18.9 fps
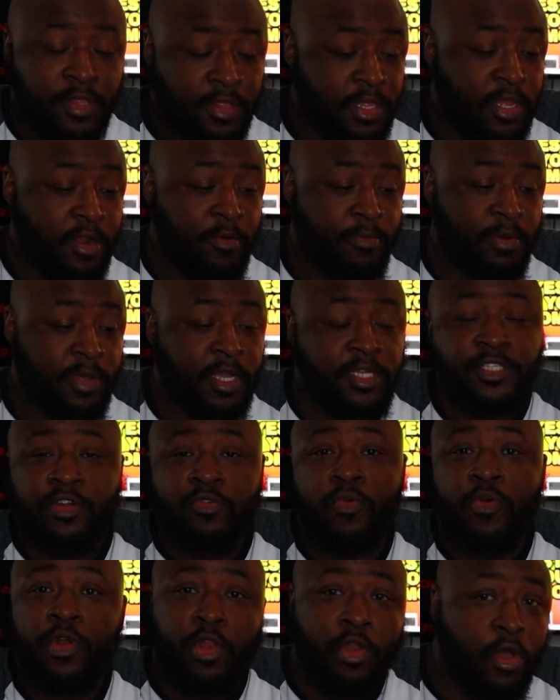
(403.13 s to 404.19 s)
They're because of
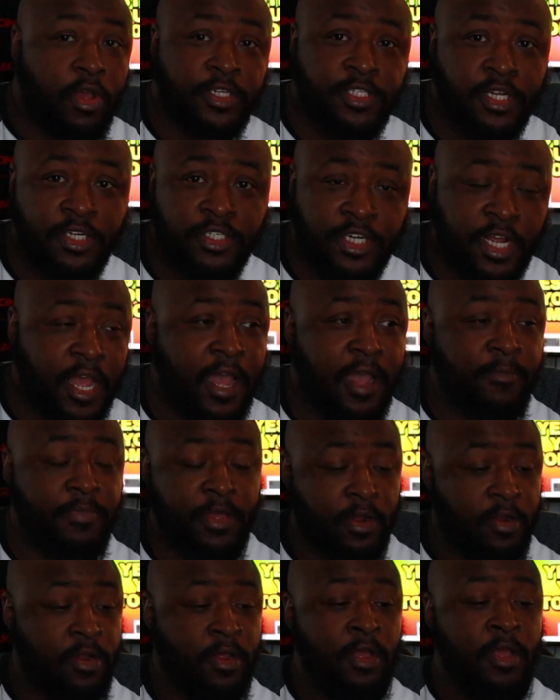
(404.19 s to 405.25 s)
Corona lost their job.
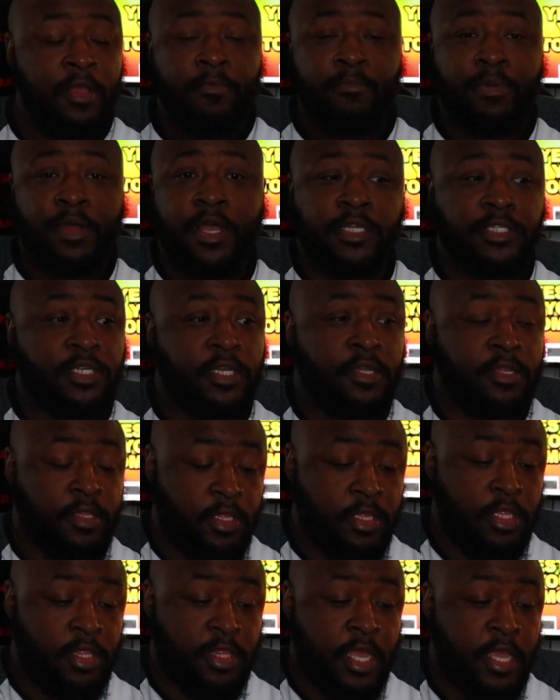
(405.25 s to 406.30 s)
They're because of
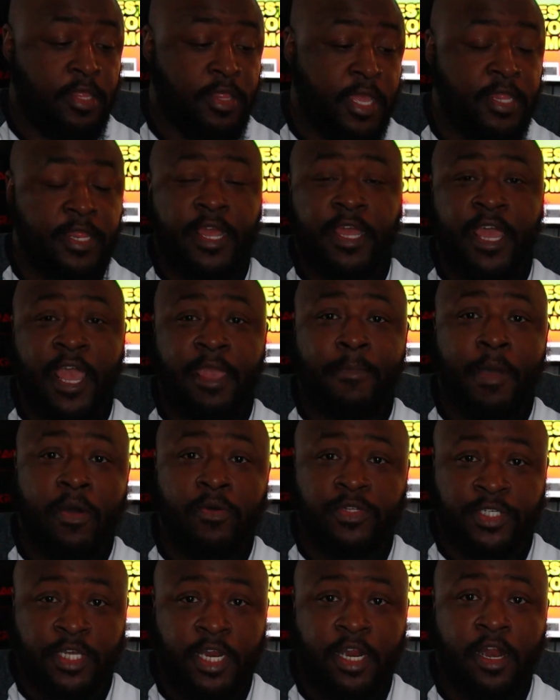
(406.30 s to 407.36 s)
they, they, they, came
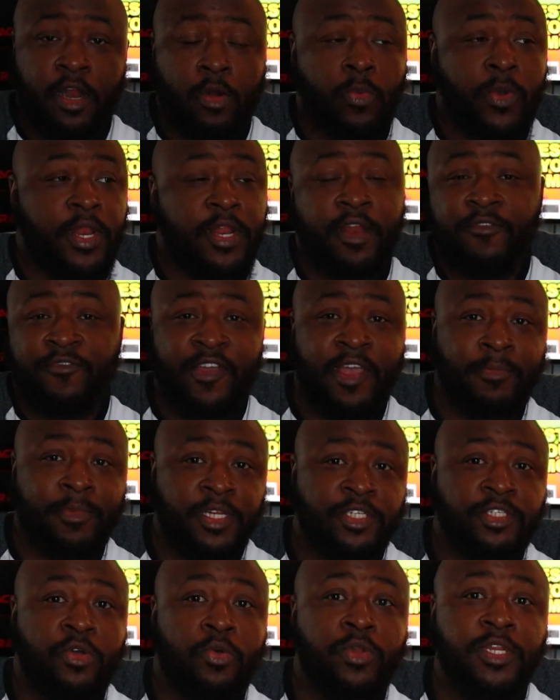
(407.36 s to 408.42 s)
out and said it their way that their family
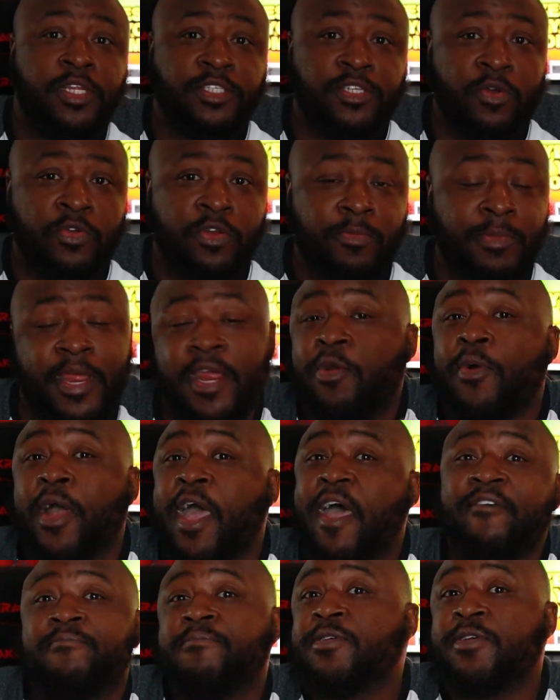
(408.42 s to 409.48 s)
just totally disowned them and they don't
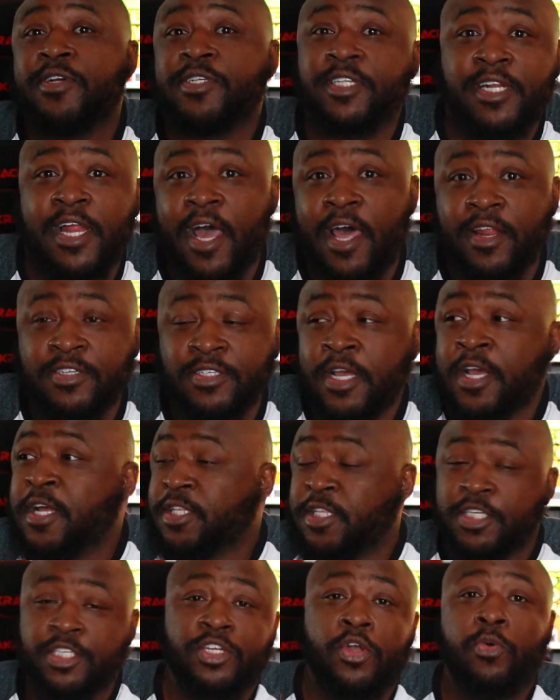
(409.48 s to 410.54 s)
have millions of dollars
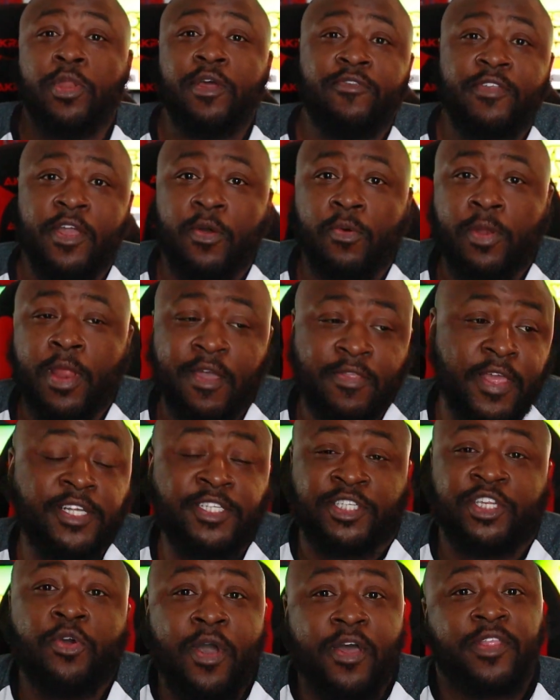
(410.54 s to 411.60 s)
to just go live their own life. They
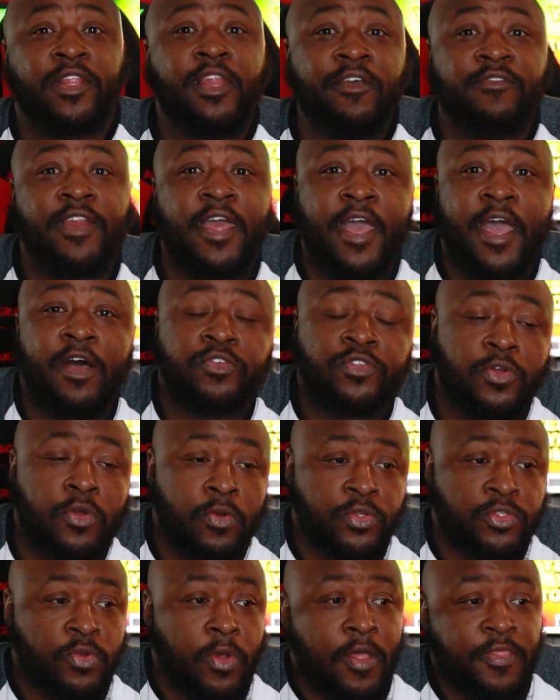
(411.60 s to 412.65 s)
still have to live in that
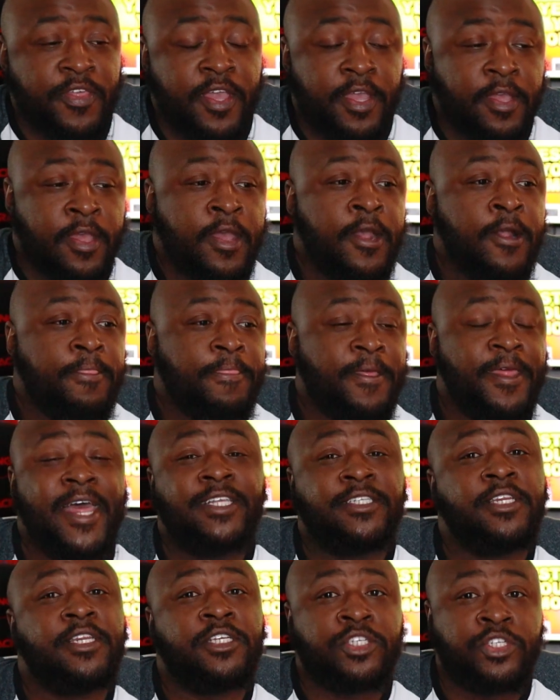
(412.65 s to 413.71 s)
household. So I think that
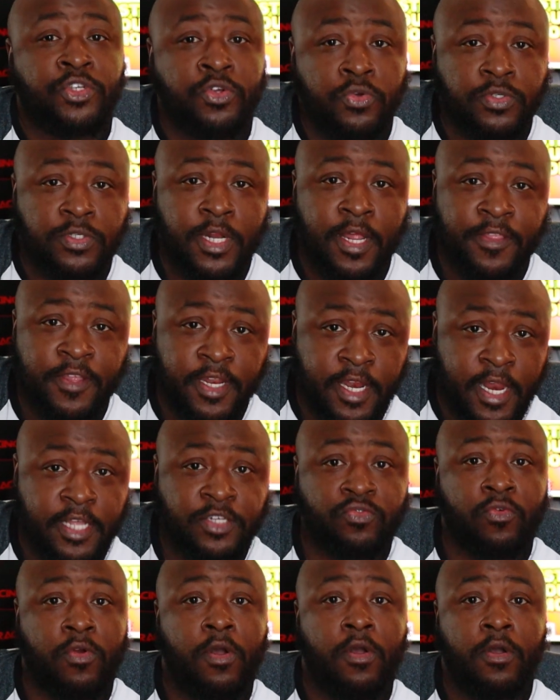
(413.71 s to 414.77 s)
that's an excuse and I think that
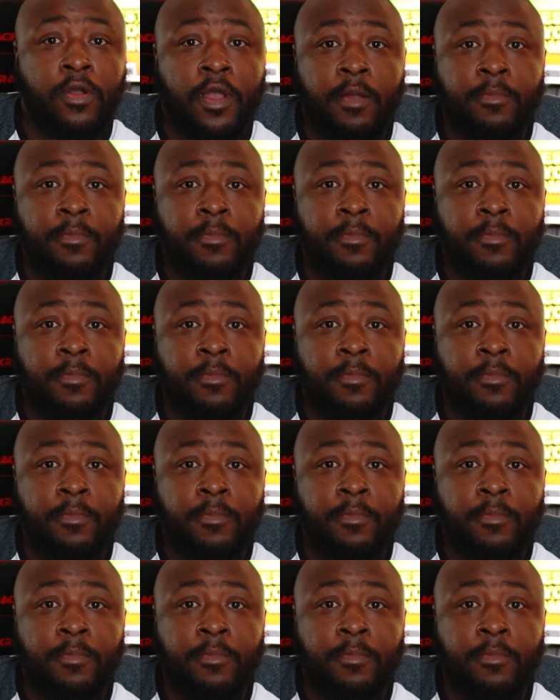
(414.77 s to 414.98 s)
that's wrong.